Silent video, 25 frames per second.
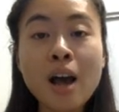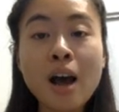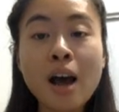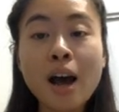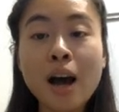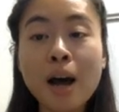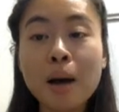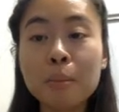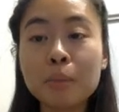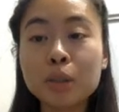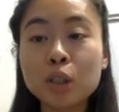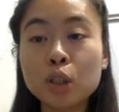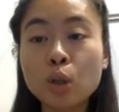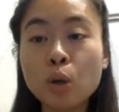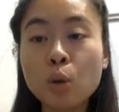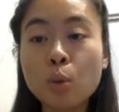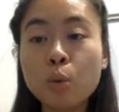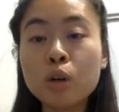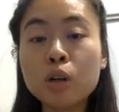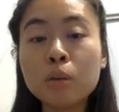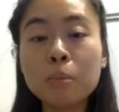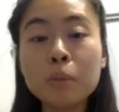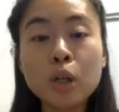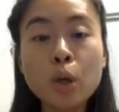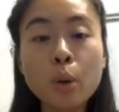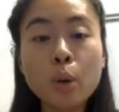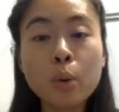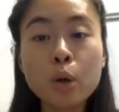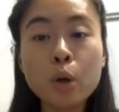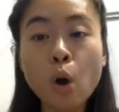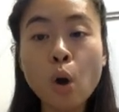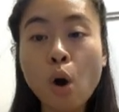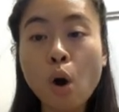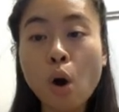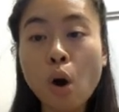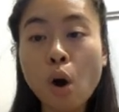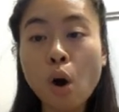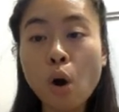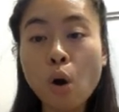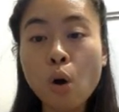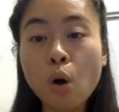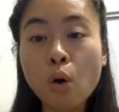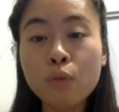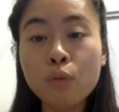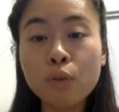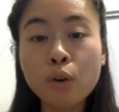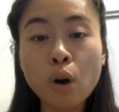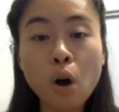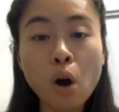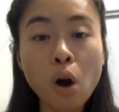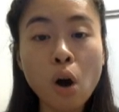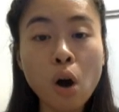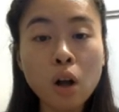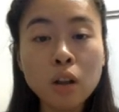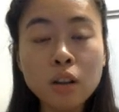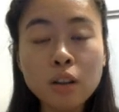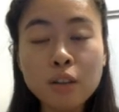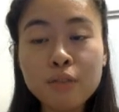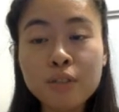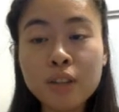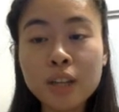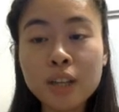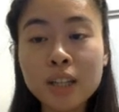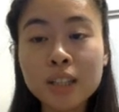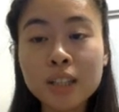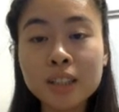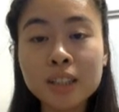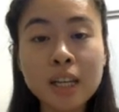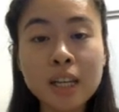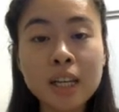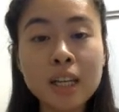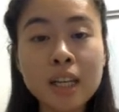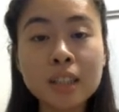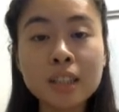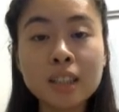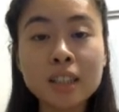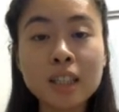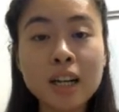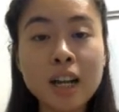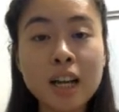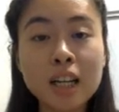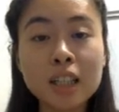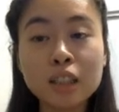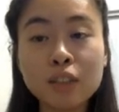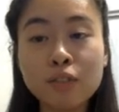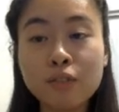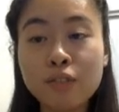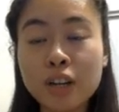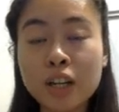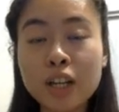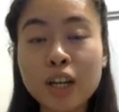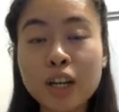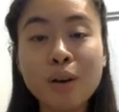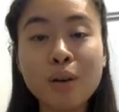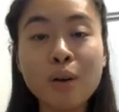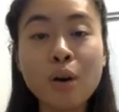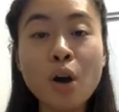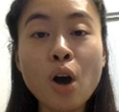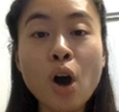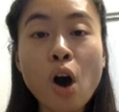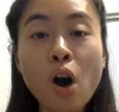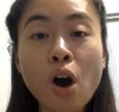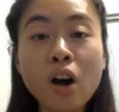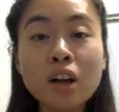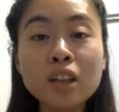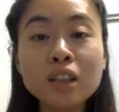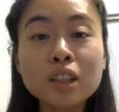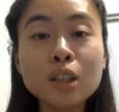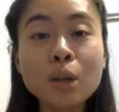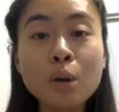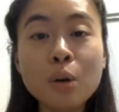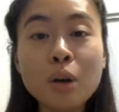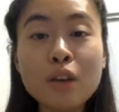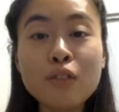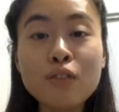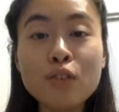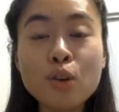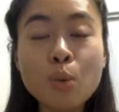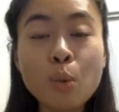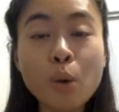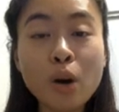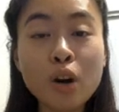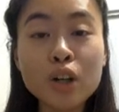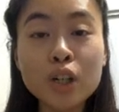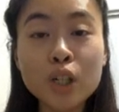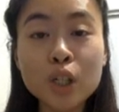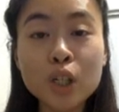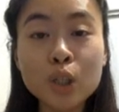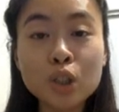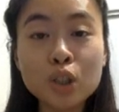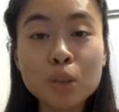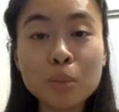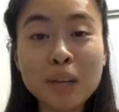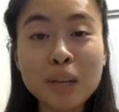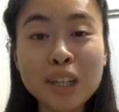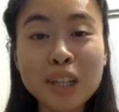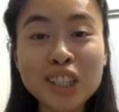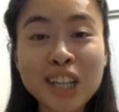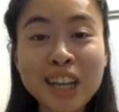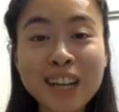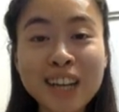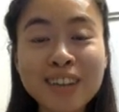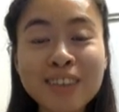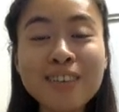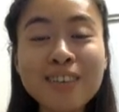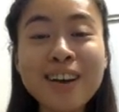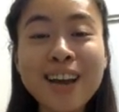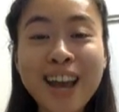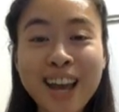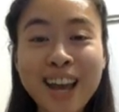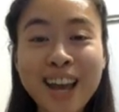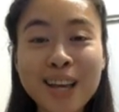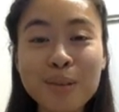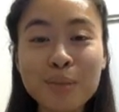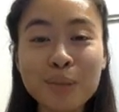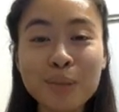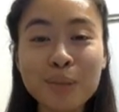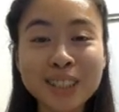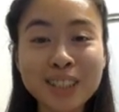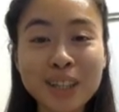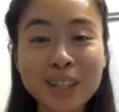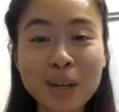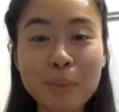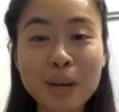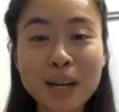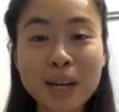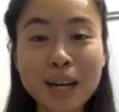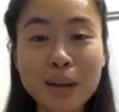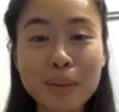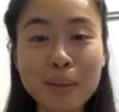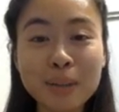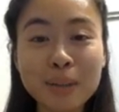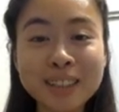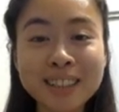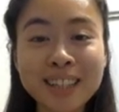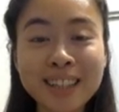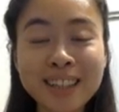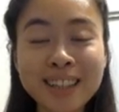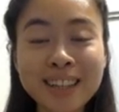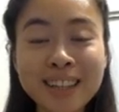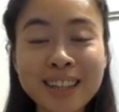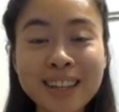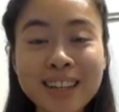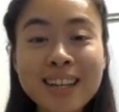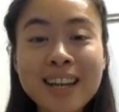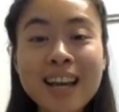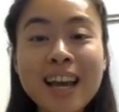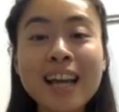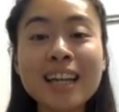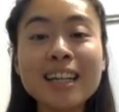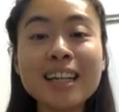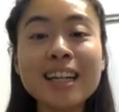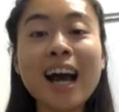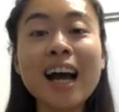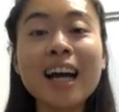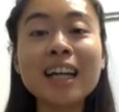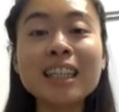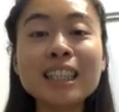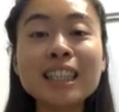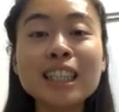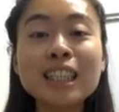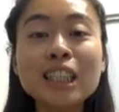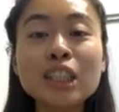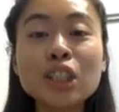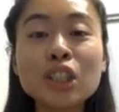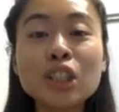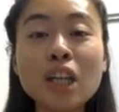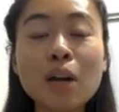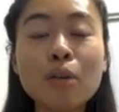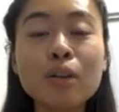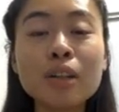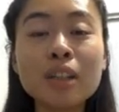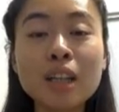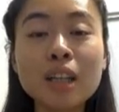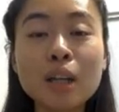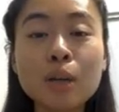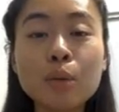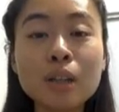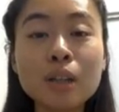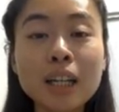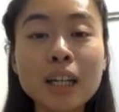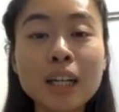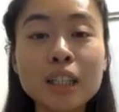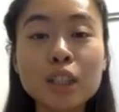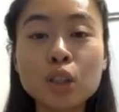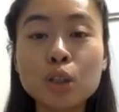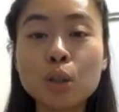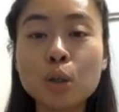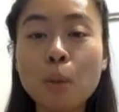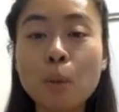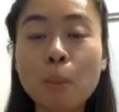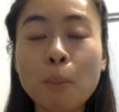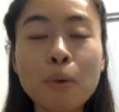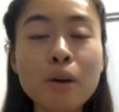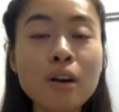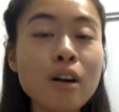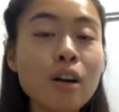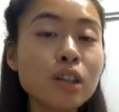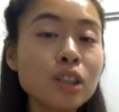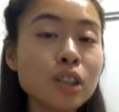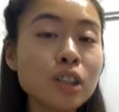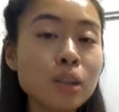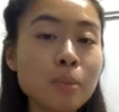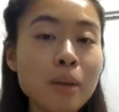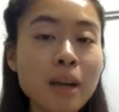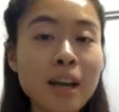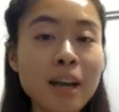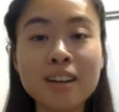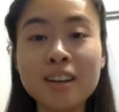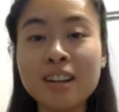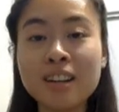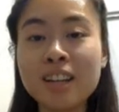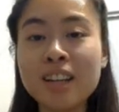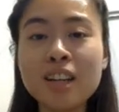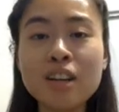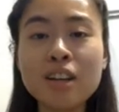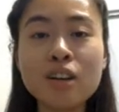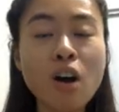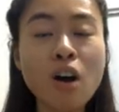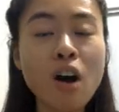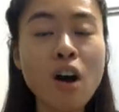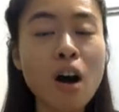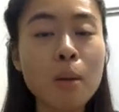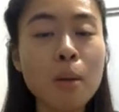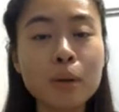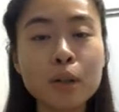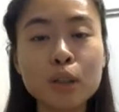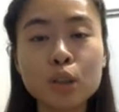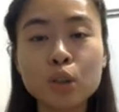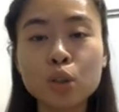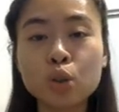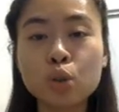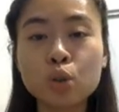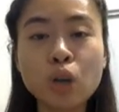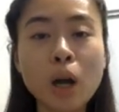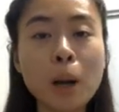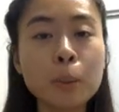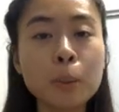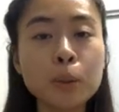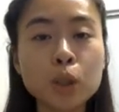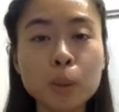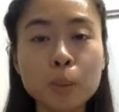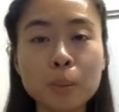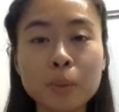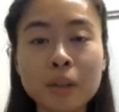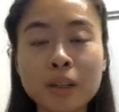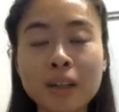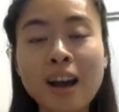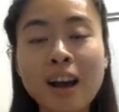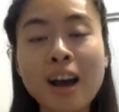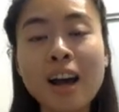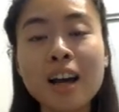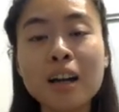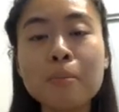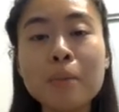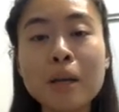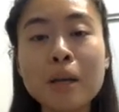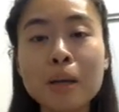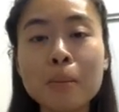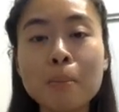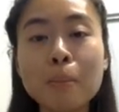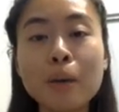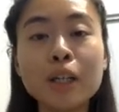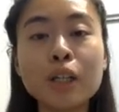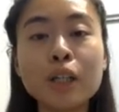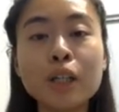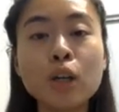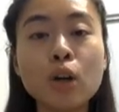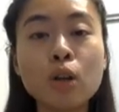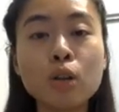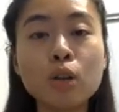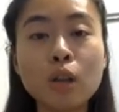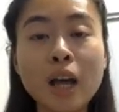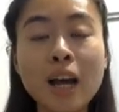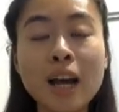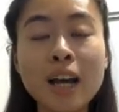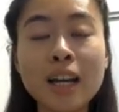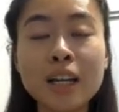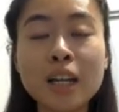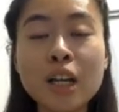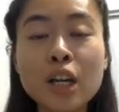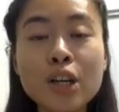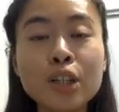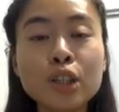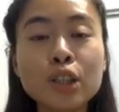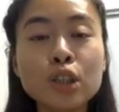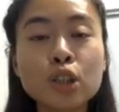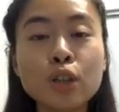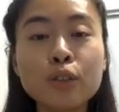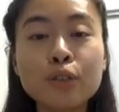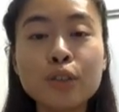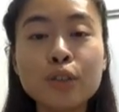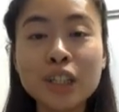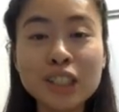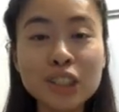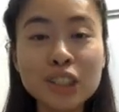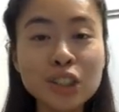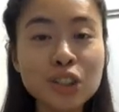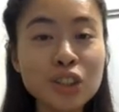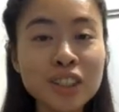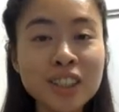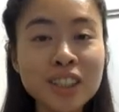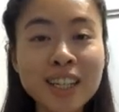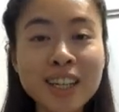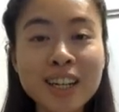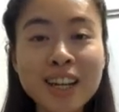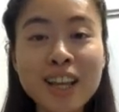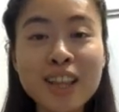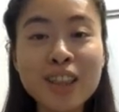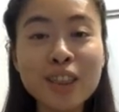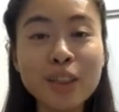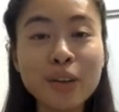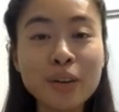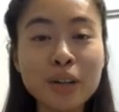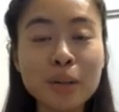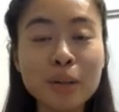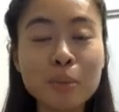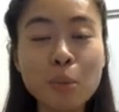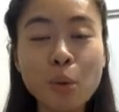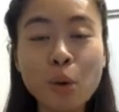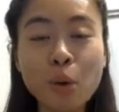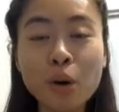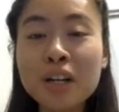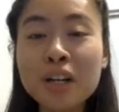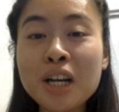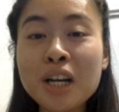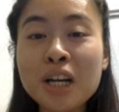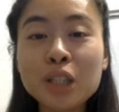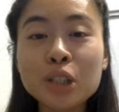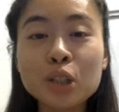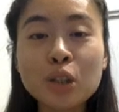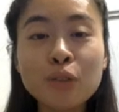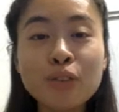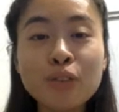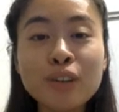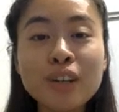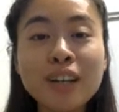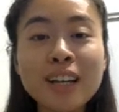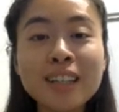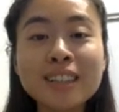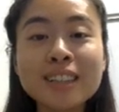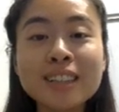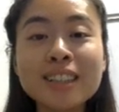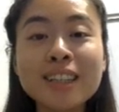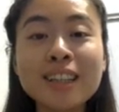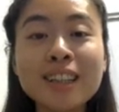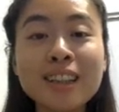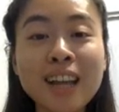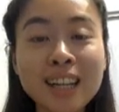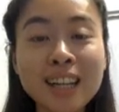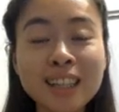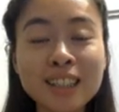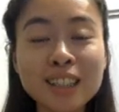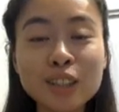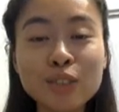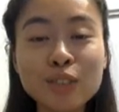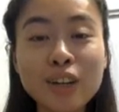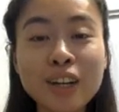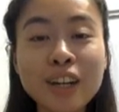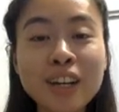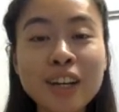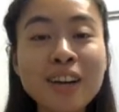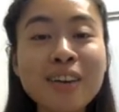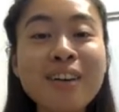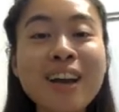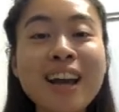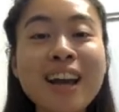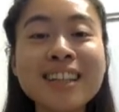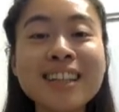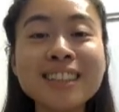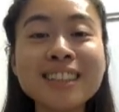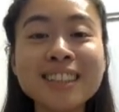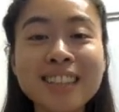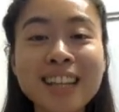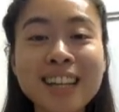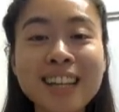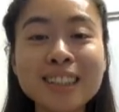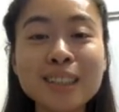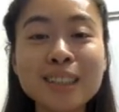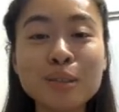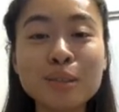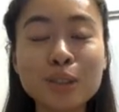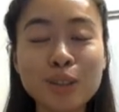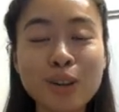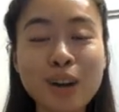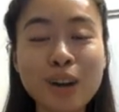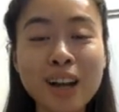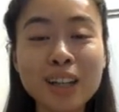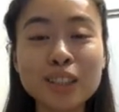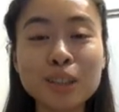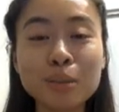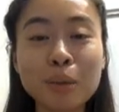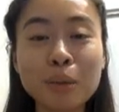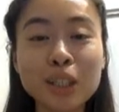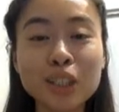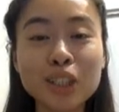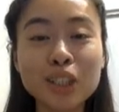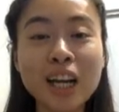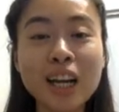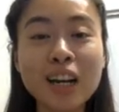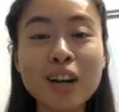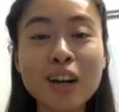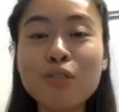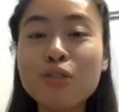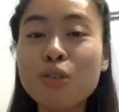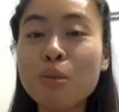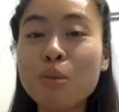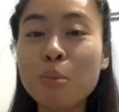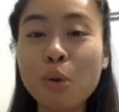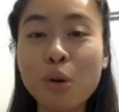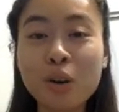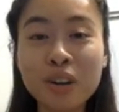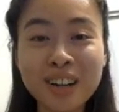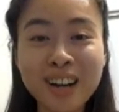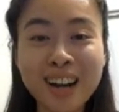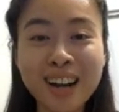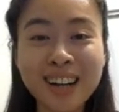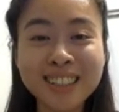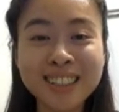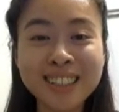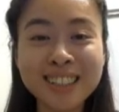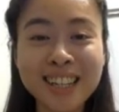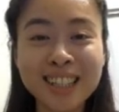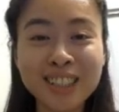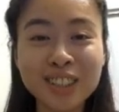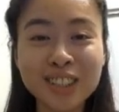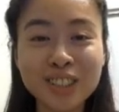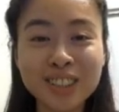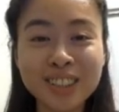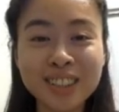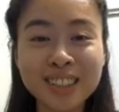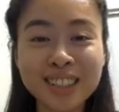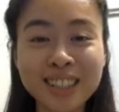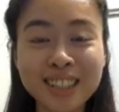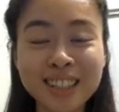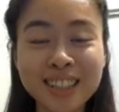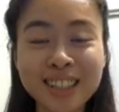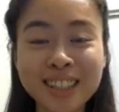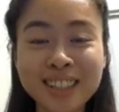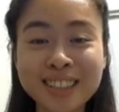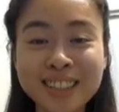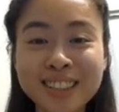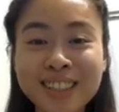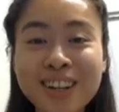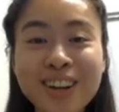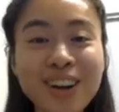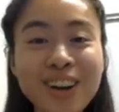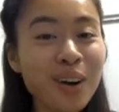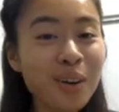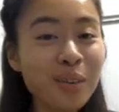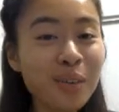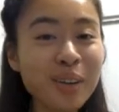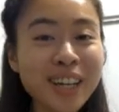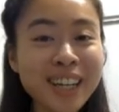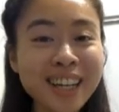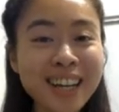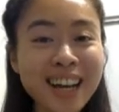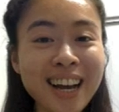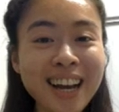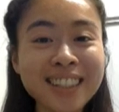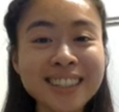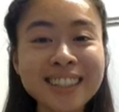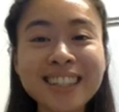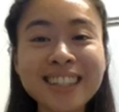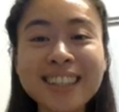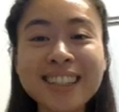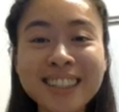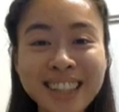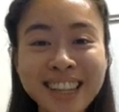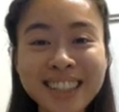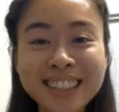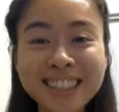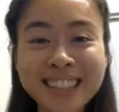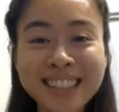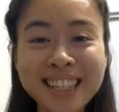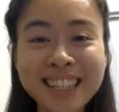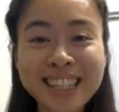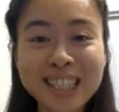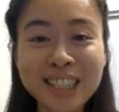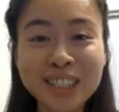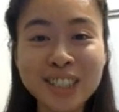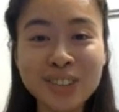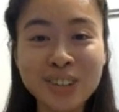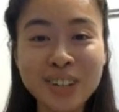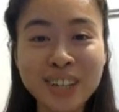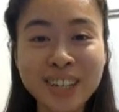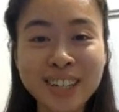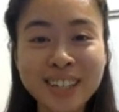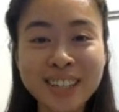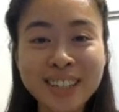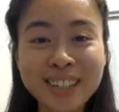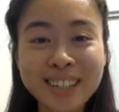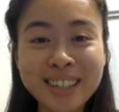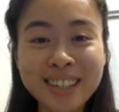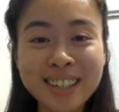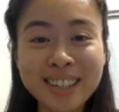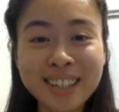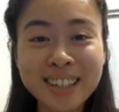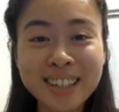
Um, so, we're going to be going over all of this in today's video. Also, if you are new to my channel, hey, what's up? My name is Cynthia, and I teach everything related to print on demand, e-commerce, drop shipping, how to make money online. So if you're interested in learning more, don't forget to like this video and stay subscribed to my channel for more content just like this. Alrighty guys, let's get into it.